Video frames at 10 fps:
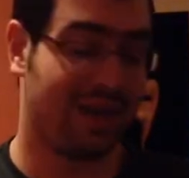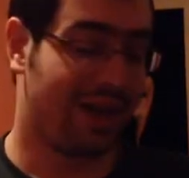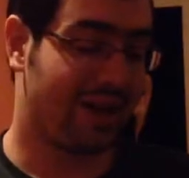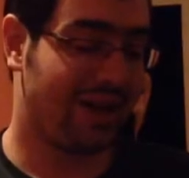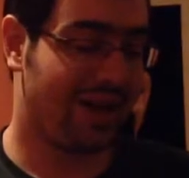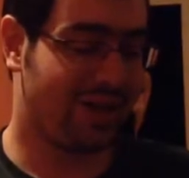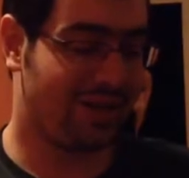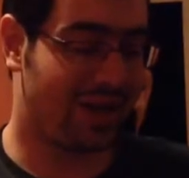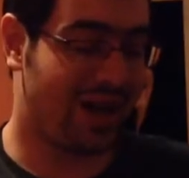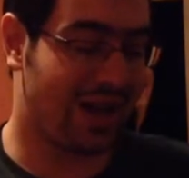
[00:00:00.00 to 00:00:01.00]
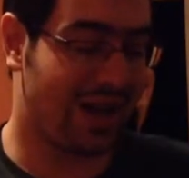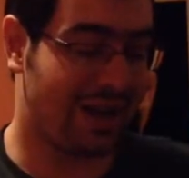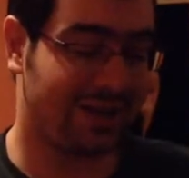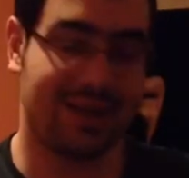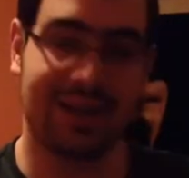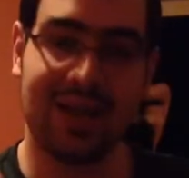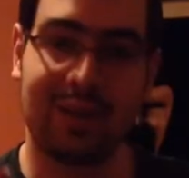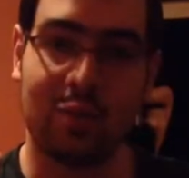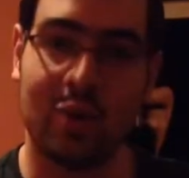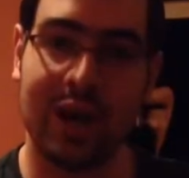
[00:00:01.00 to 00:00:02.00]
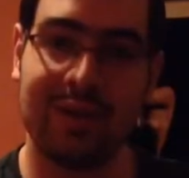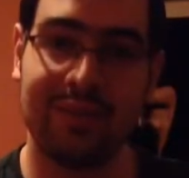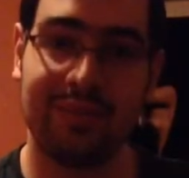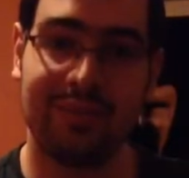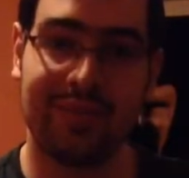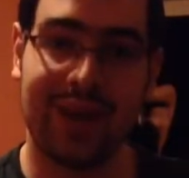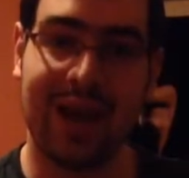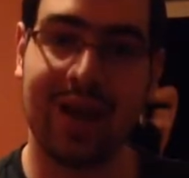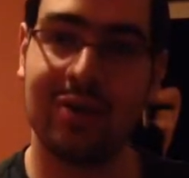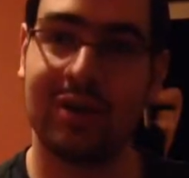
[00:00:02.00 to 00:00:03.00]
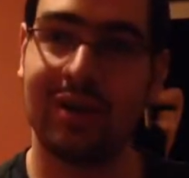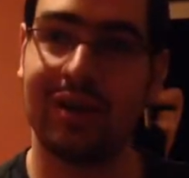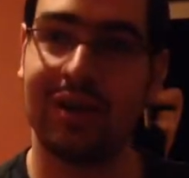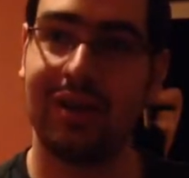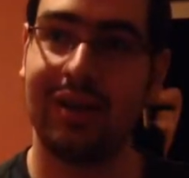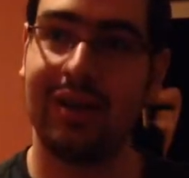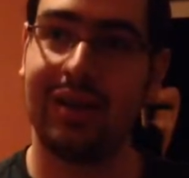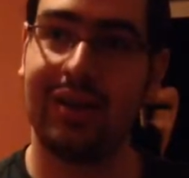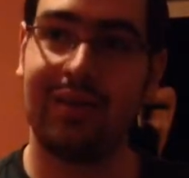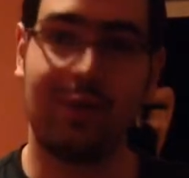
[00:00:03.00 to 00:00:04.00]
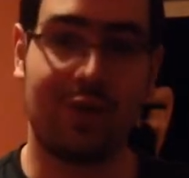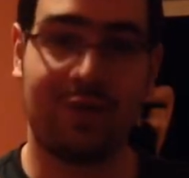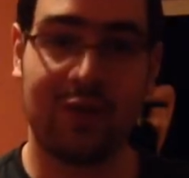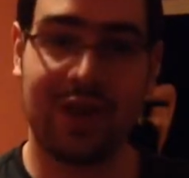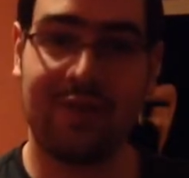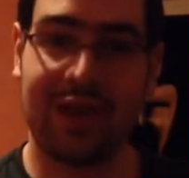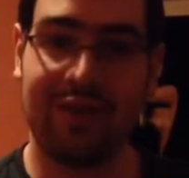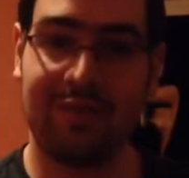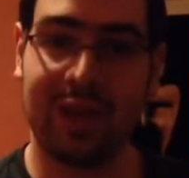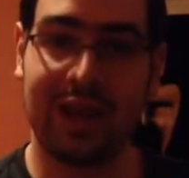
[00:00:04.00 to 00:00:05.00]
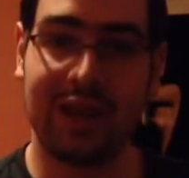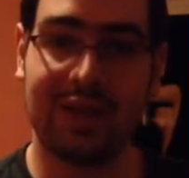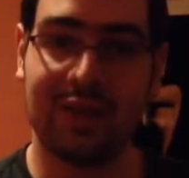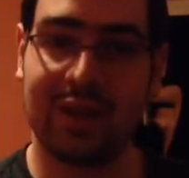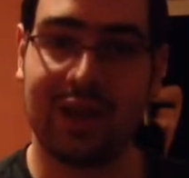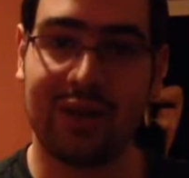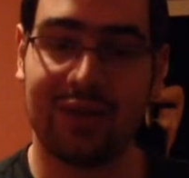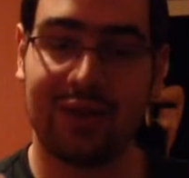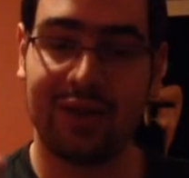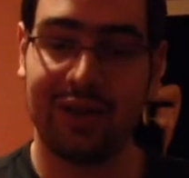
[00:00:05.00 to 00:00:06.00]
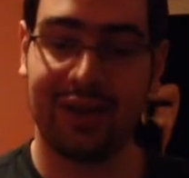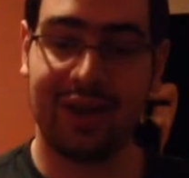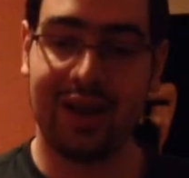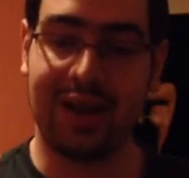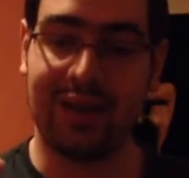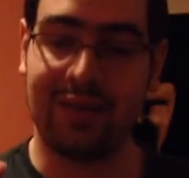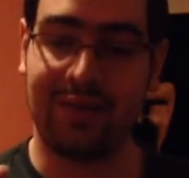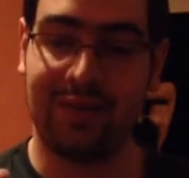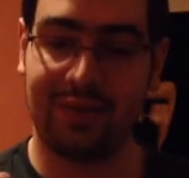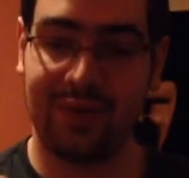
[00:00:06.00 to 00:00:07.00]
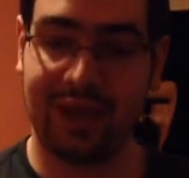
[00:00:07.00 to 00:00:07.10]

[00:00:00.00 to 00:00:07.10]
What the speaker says: And each day I had this like 1 hour or 45 minutes or whatever of